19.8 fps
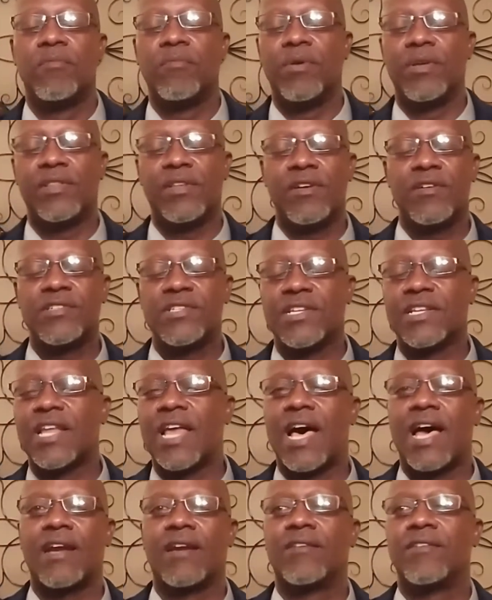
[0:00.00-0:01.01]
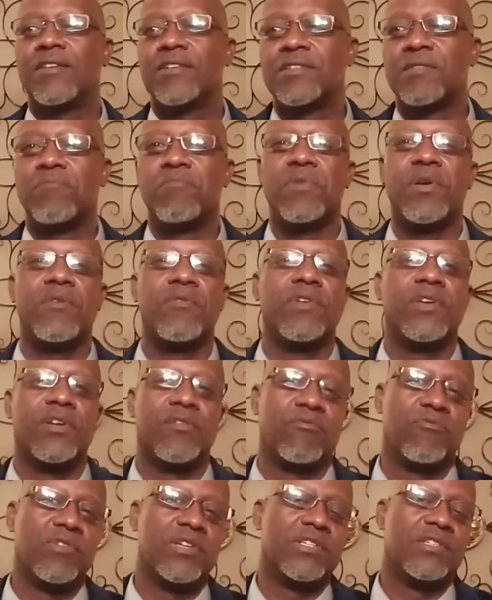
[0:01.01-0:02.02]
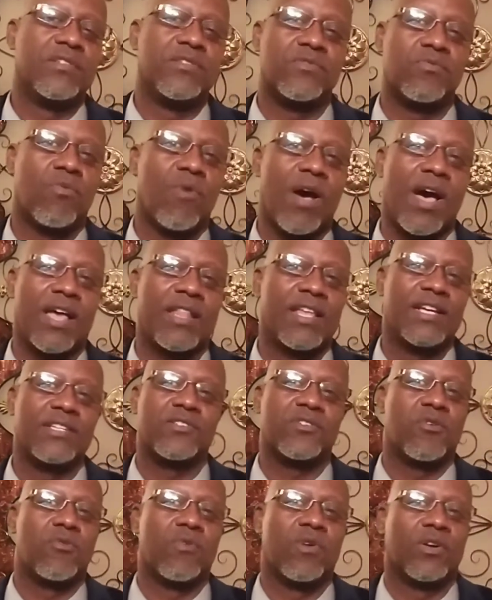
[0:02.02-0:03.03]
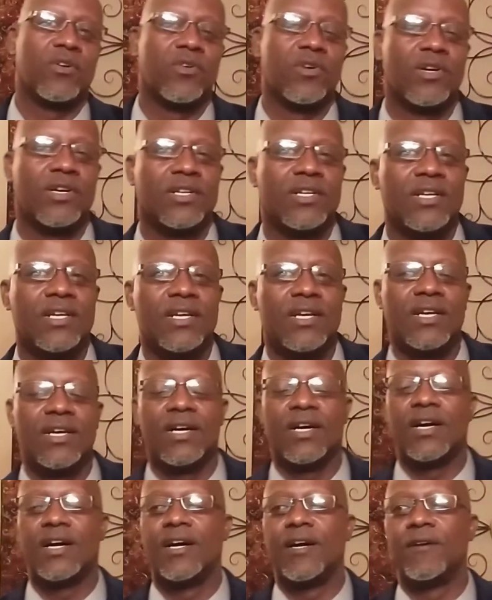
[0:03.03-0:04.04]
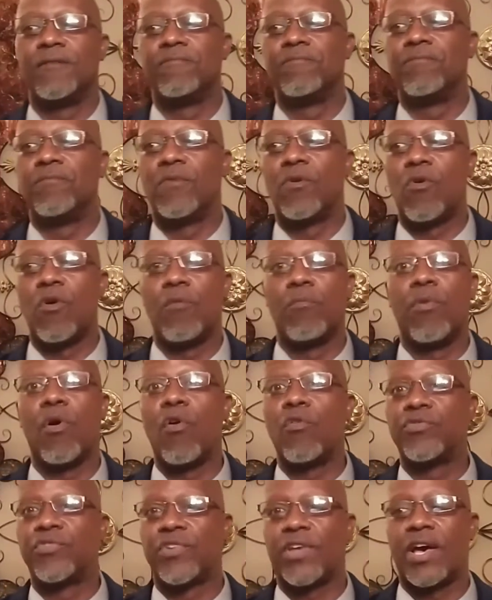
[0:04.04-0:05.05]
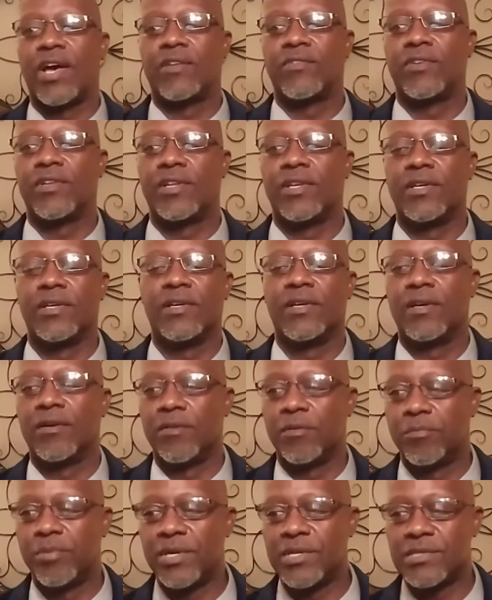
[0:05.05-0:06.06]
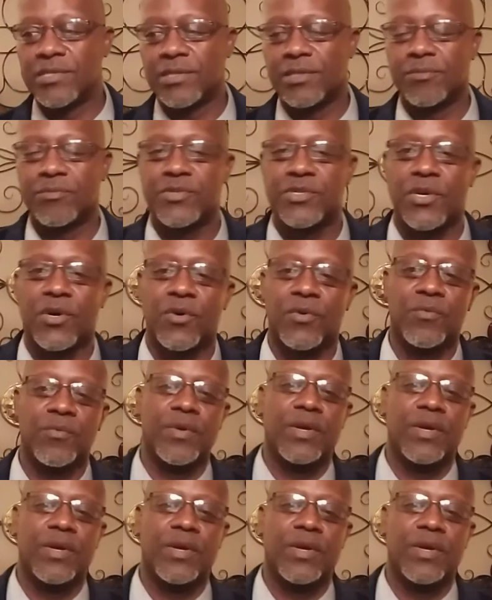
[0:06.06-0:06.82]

But there's a myriad of reasons why that's going on both sides of the pendulum. So